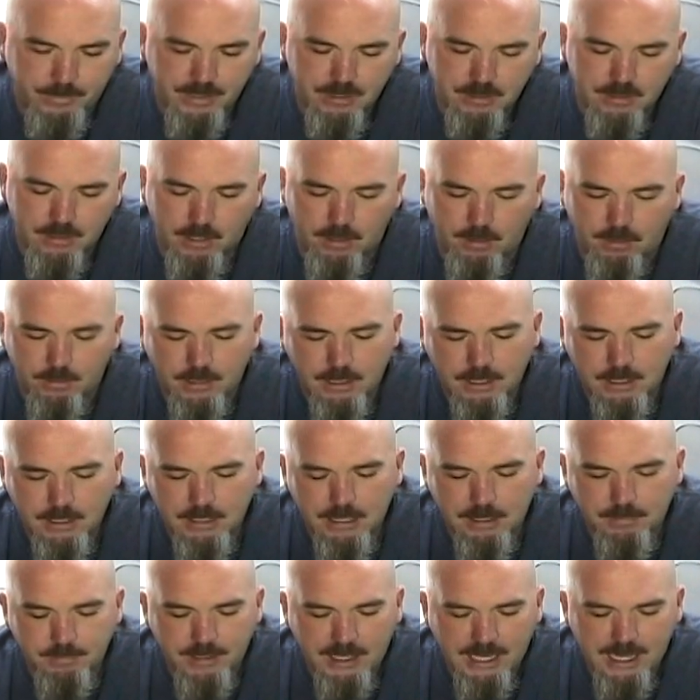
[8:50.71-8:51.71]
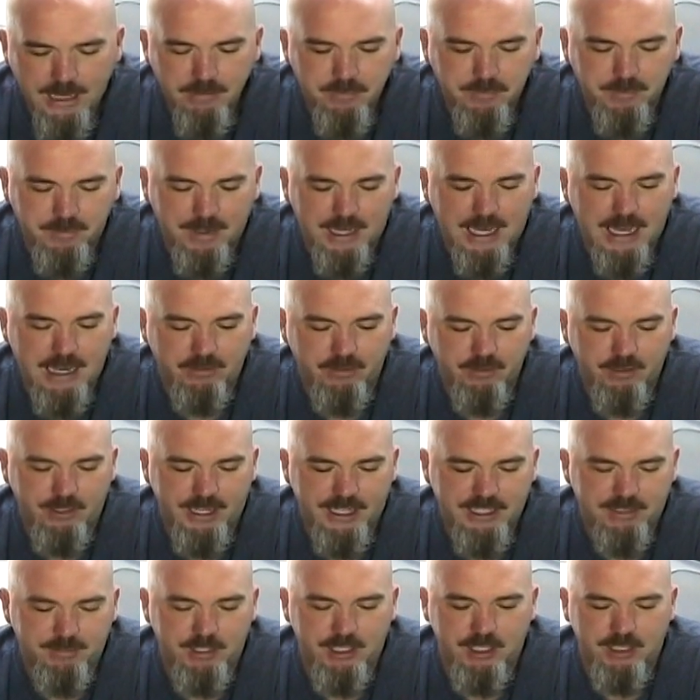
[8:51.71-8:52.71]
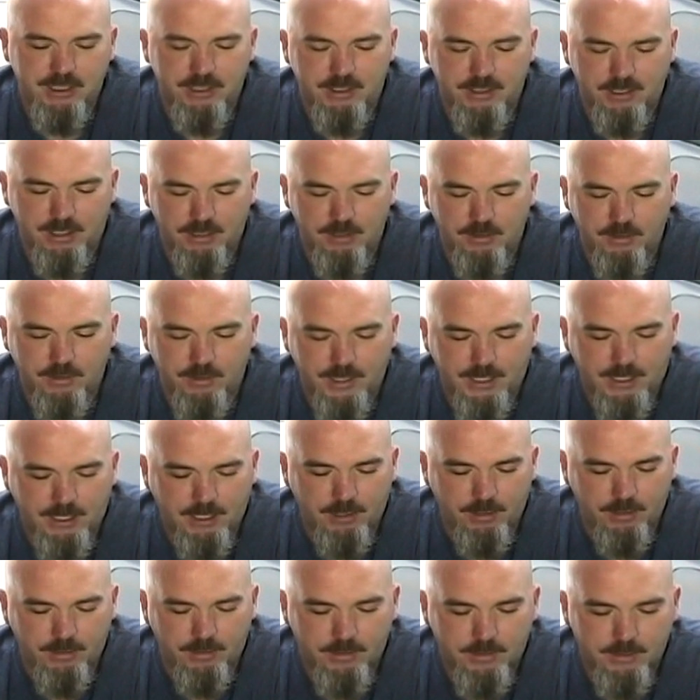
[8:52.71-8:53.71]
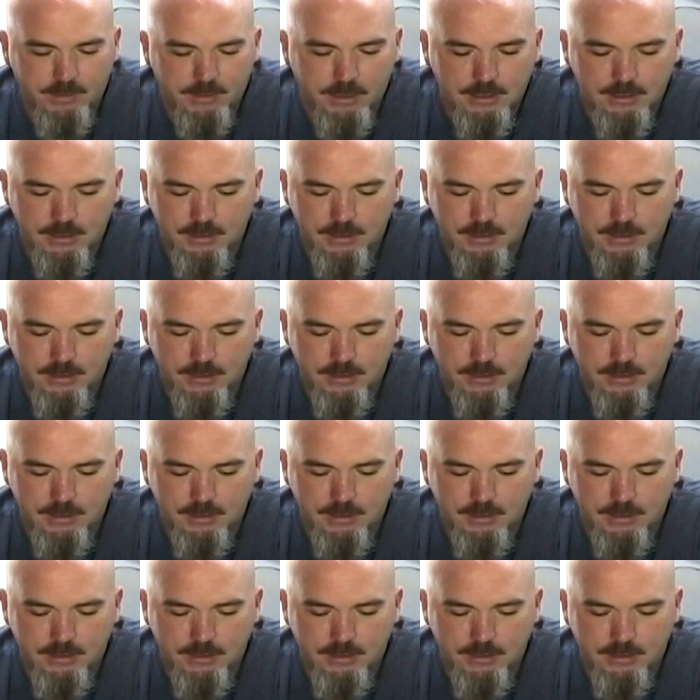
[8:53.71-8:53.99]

So if you have 5 transmission solenoid codes,